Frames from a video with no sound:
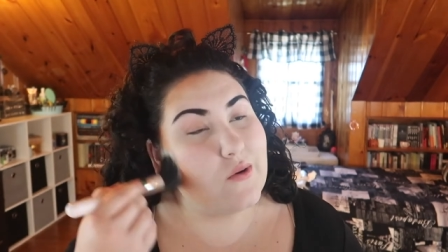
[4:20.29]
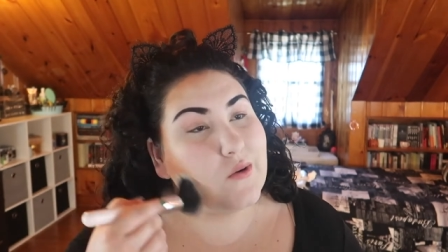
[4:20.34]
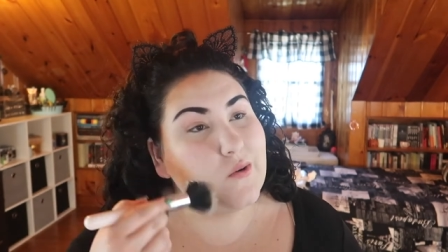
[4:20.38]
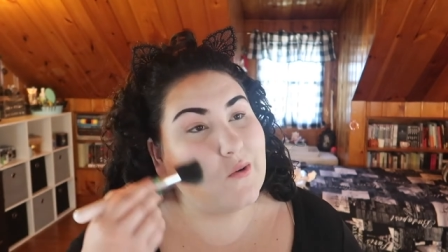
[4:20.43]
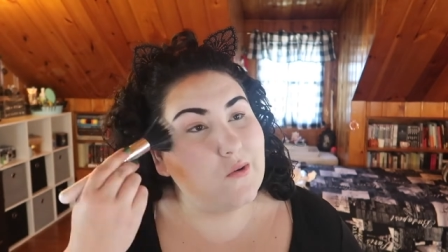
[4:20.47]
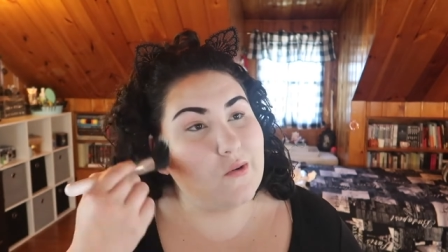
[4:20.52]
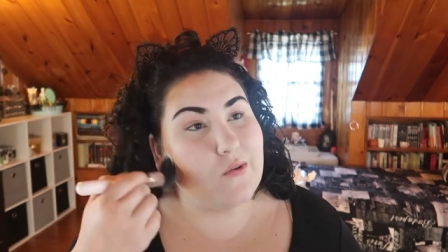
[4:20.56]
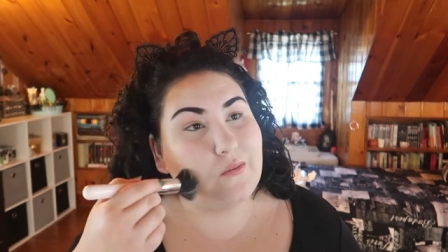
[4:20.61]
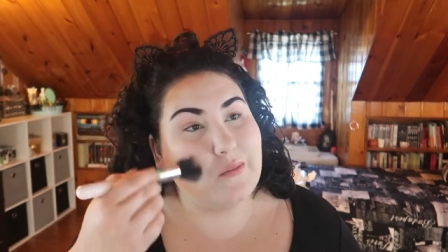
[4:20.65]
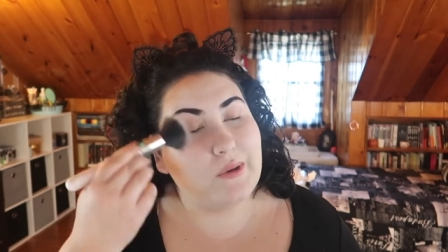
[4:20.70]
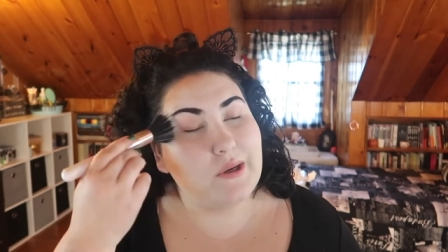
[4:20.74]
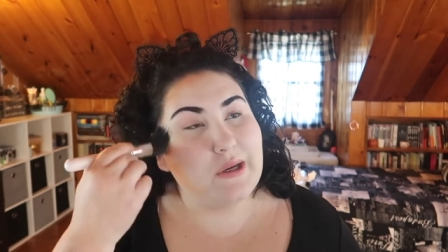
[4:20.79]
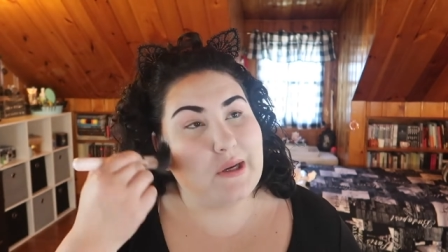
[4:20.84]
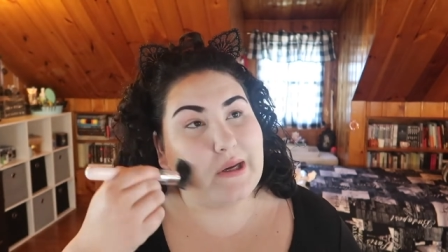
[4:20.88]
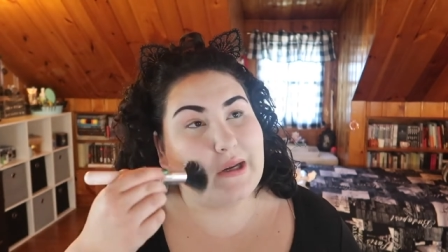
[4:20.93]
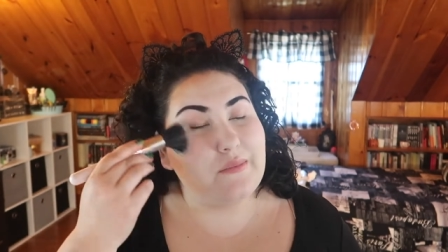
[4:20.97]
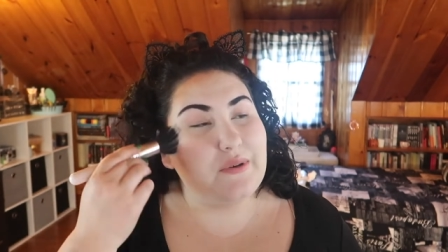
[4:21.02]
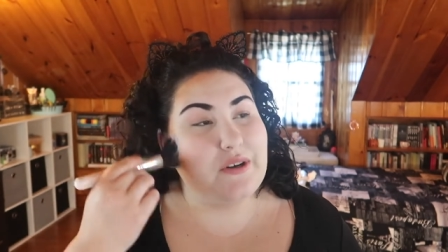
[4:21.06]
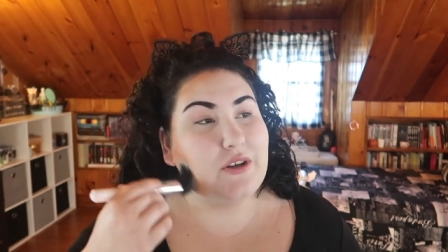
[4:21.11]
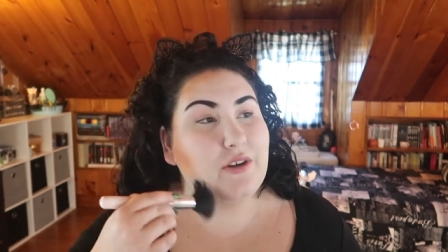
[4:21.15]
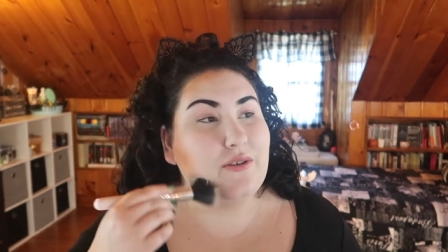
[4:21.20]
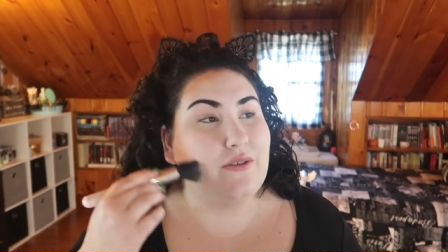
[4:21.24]
Oh my god,
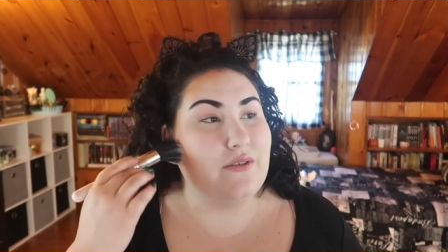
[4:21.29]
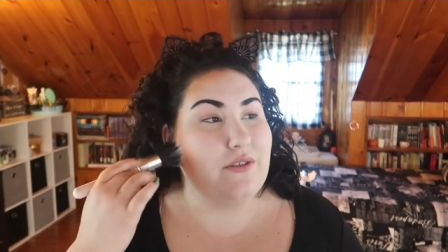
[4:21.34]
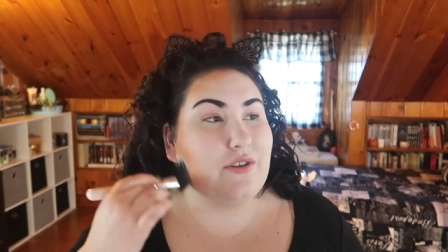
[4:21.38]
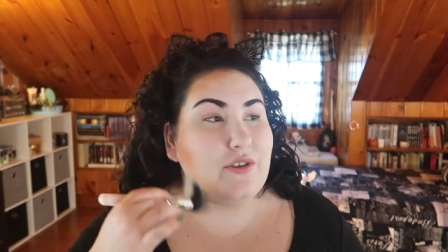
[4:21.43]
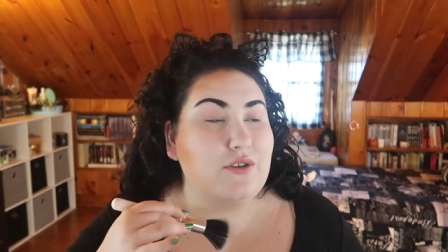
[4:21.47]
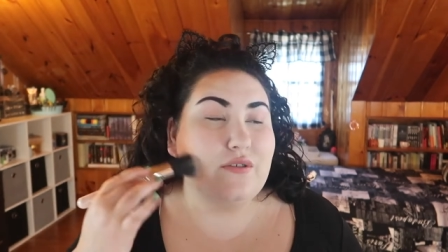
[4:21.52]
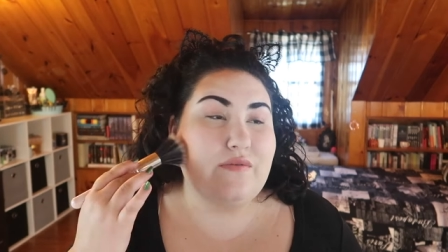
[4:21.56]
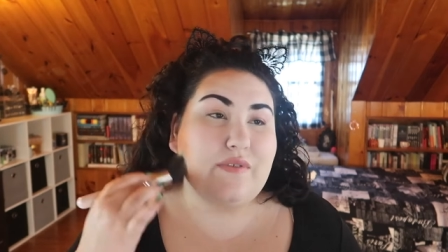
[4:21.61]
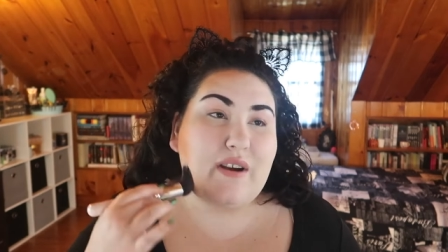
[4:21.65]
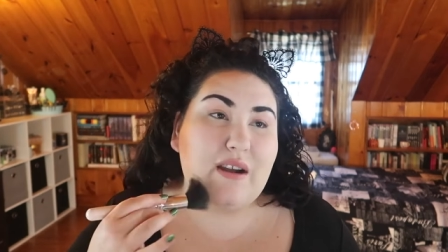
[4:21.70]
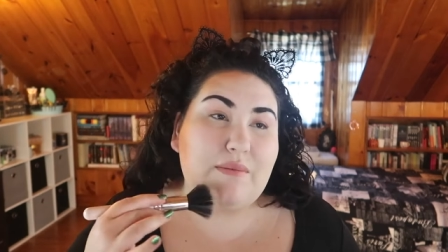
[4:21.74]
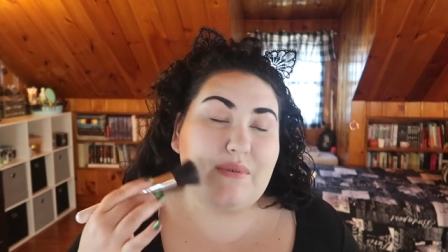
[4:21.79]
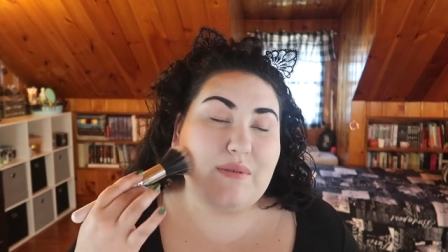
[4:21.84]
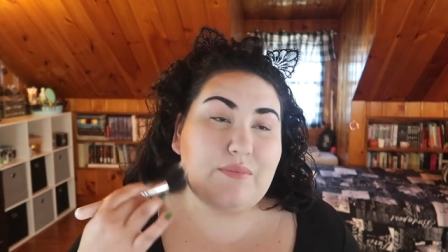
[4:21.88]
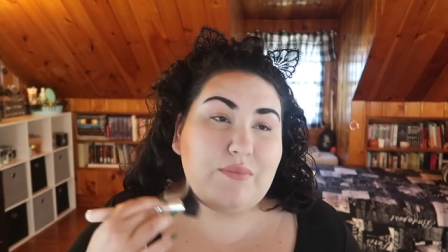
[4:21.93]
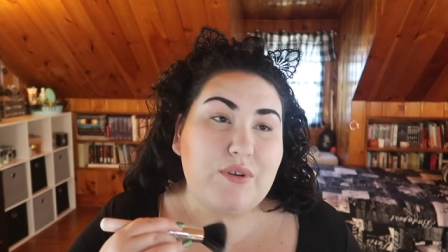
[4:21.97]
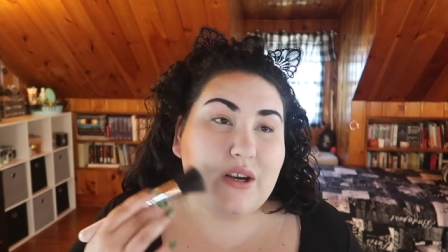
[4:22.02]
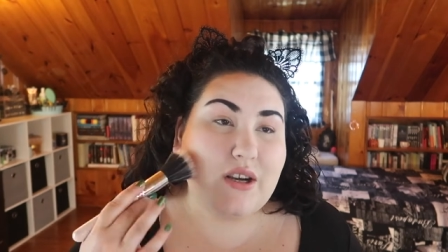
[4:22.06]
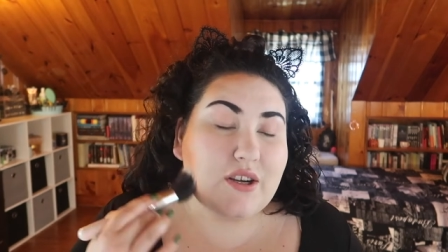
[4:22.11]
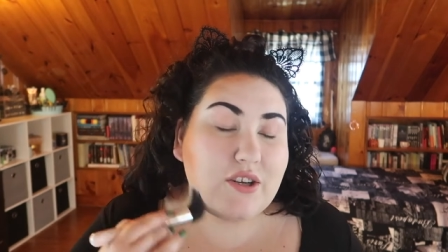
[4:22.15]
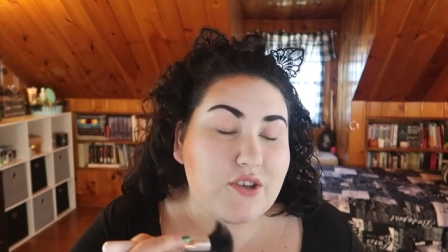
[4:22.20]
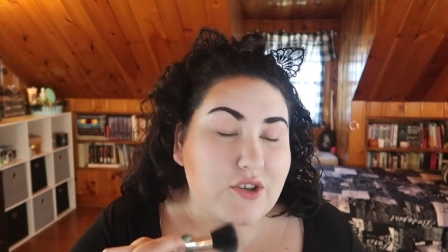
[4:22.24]
I'm gonna go to the duo fiber
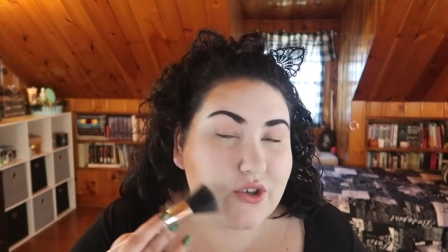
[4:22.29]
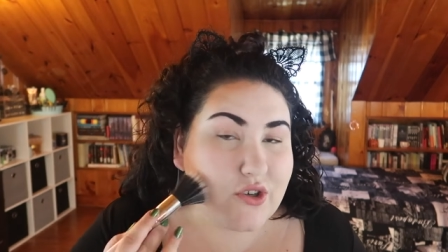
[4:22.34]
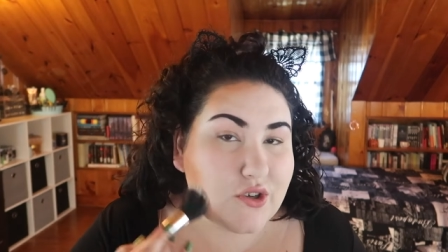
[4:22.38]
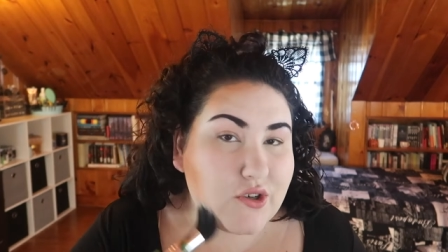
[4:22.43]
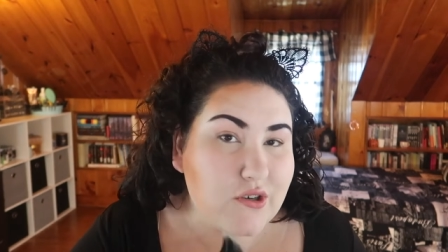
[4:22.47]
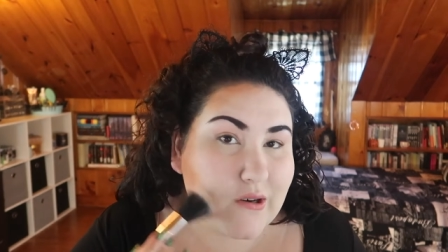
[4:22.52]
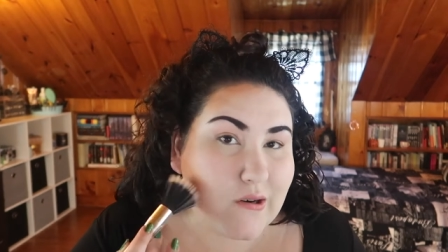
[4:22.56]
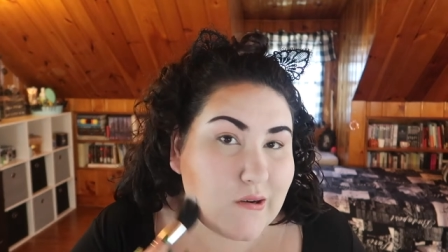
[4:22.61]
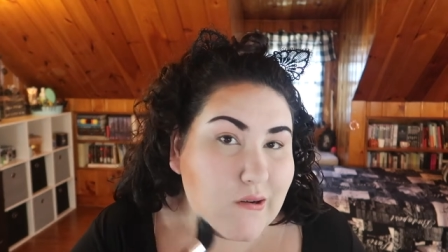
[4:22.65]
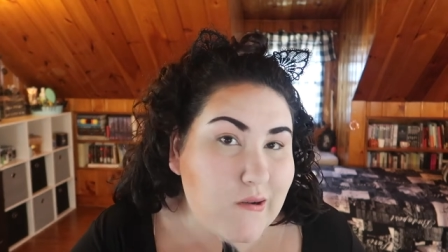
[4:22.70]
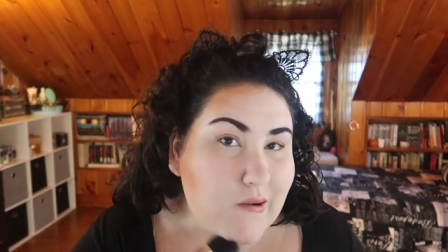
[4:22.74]
brush.